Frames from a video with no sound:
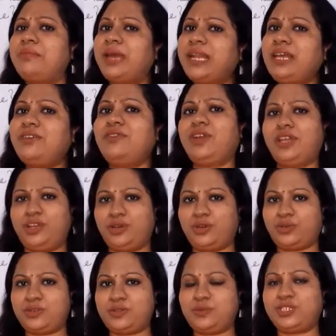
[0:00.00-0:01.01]
many
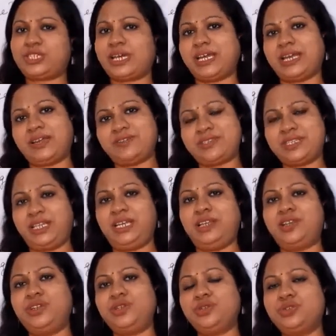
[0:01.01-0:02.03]
videos which I have seen in